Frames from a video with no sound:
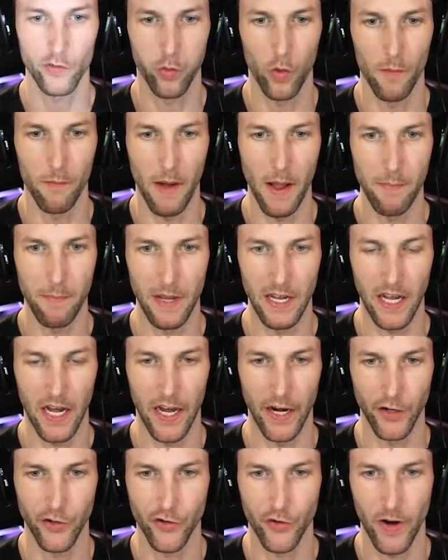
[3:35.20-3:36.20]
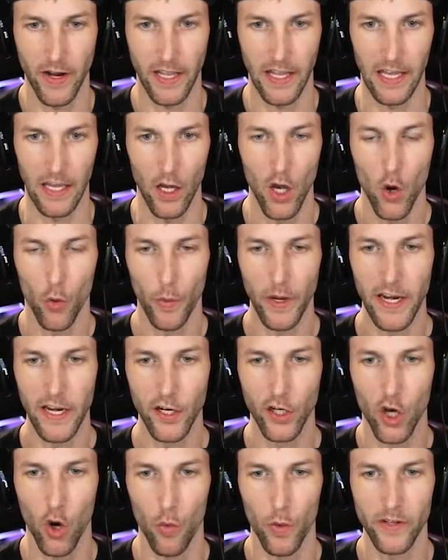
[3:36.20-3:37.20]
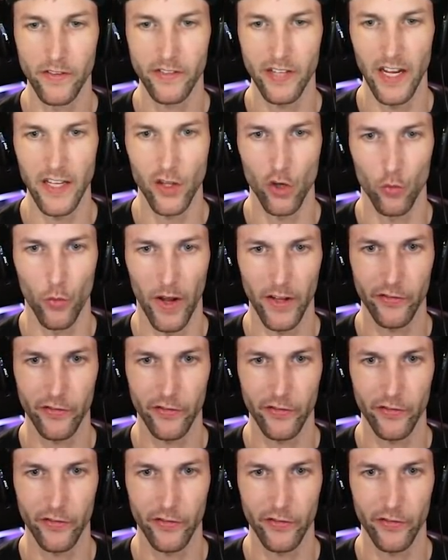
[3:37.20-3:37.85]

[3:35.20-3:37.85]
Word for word: this one might be kind of tricky. We need to go inside the